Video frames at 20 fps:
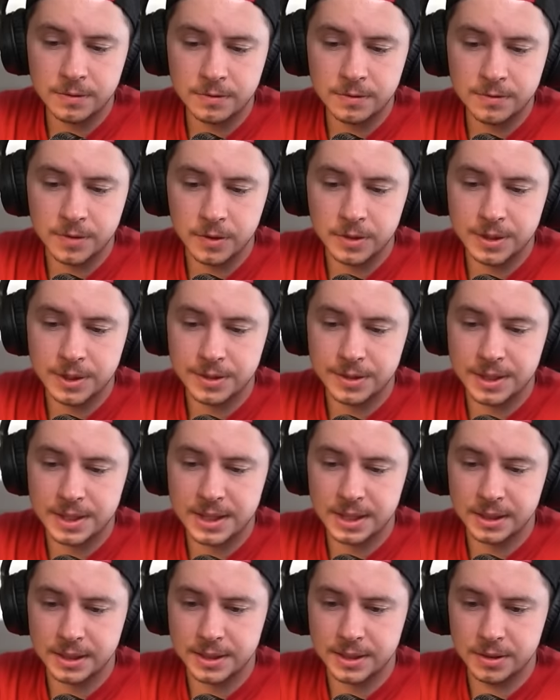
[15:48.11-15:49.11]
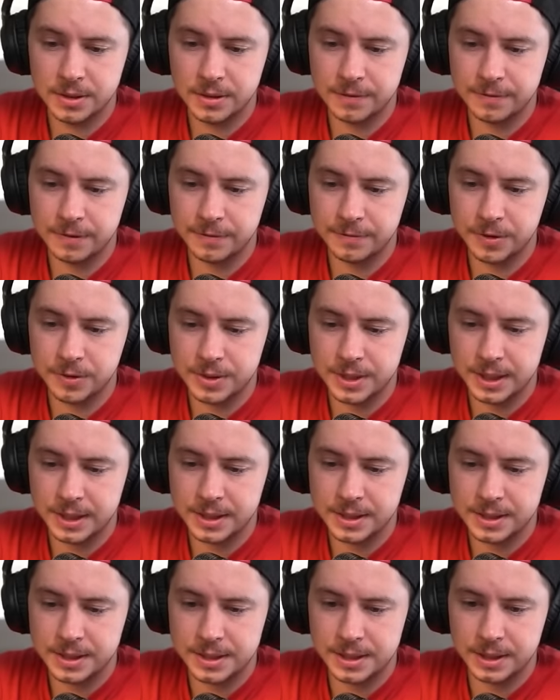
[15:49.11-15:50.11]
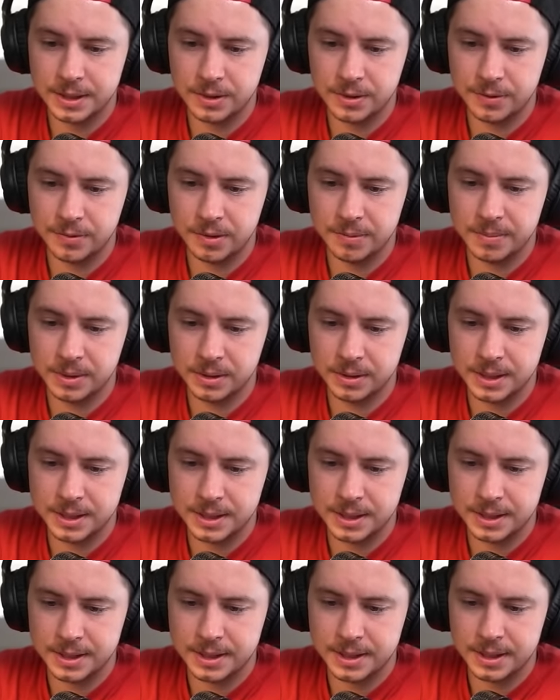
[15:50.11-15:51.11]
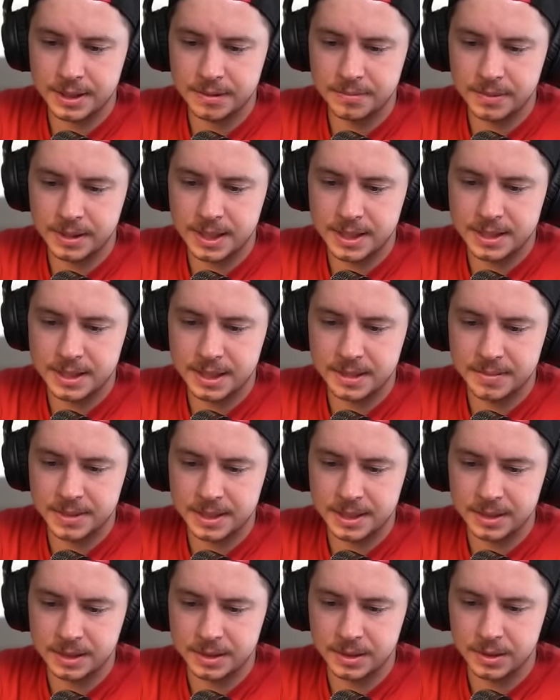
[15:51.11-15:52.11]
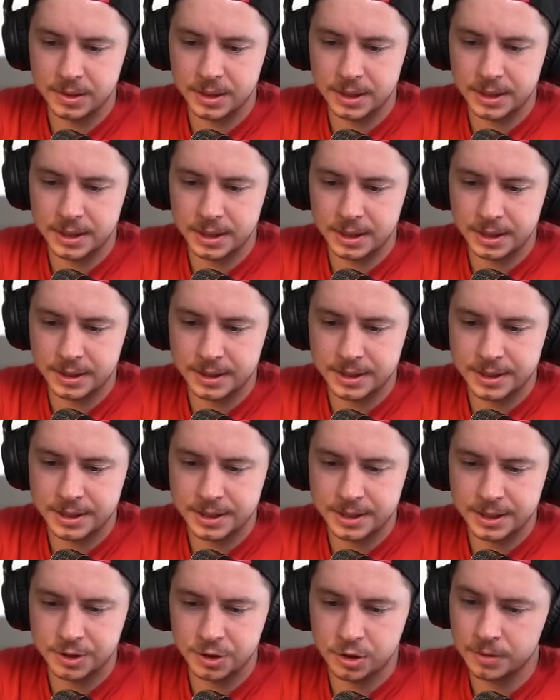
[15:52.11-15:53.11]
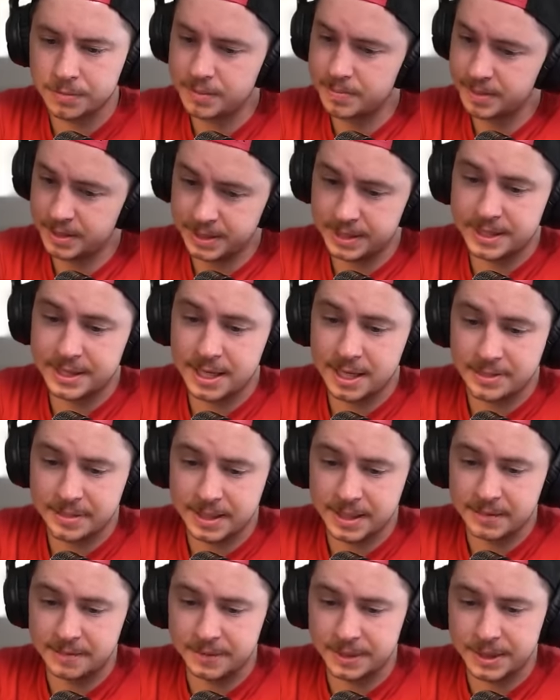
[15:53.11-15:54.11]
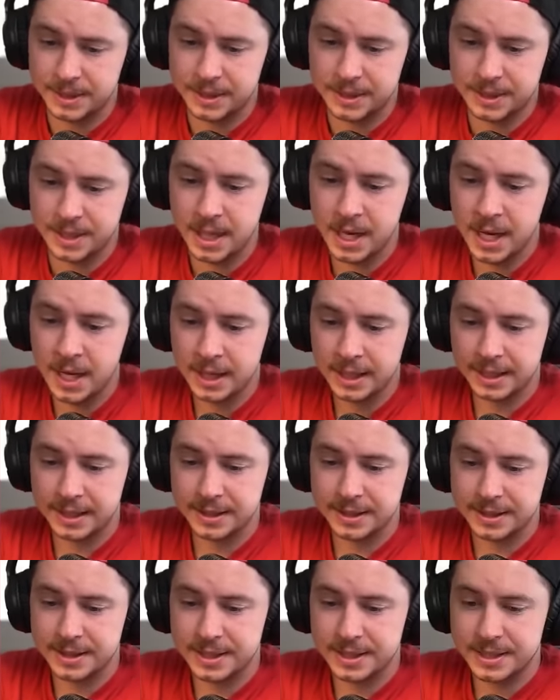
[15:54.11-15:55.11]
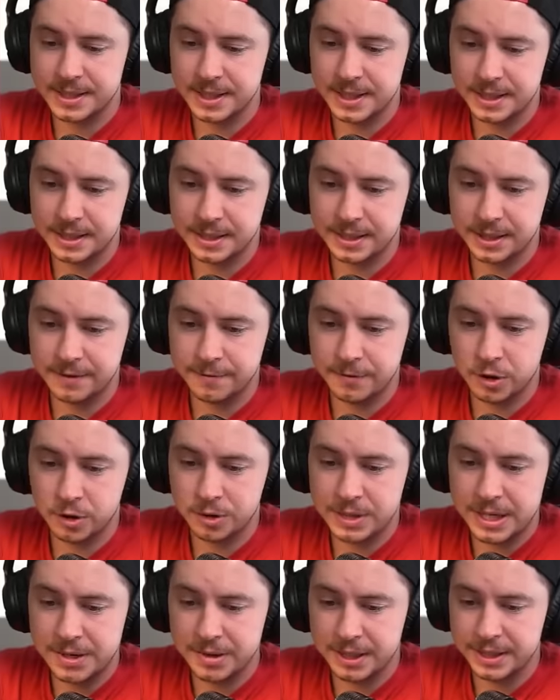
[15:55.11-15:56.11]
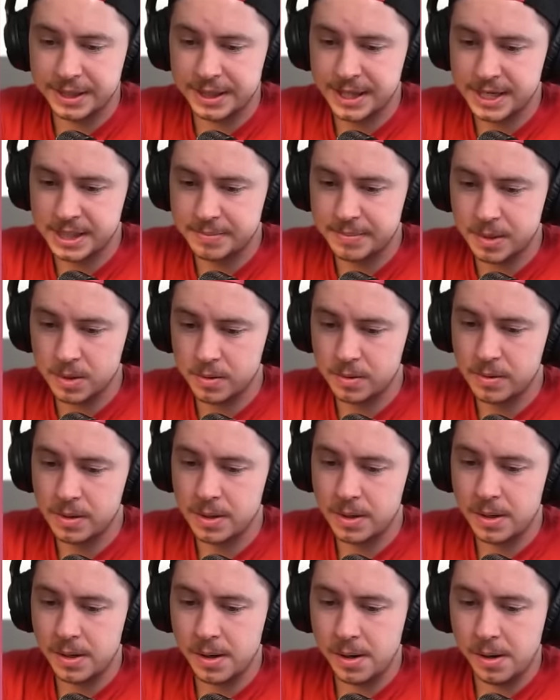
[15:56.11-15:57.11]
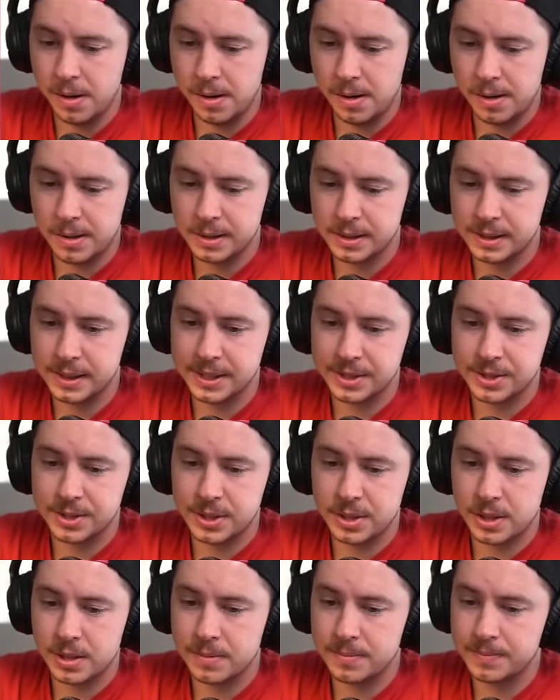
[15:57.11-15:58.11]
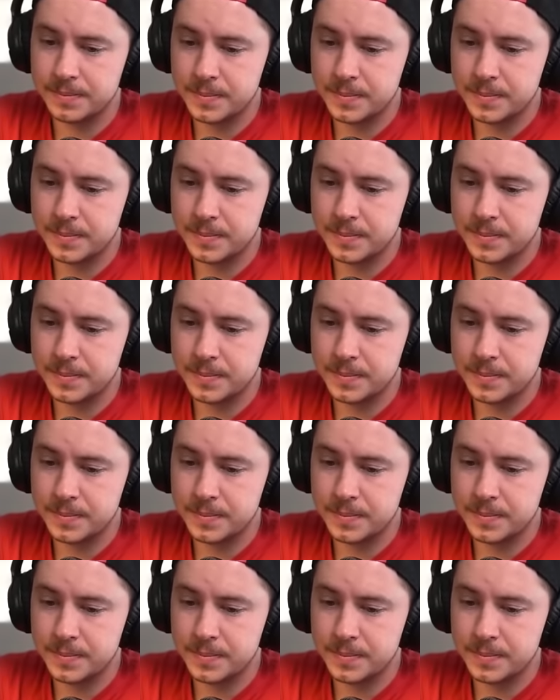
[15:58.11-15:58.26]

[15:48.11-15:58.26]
Focus on the skelly donut for a few seconds. Does he get all 3 buildings this time? Last time his skelly donut didn't get the CC troops, but this time it definitely does. Get the CC, get the inferno tower, get the expo. Nice start.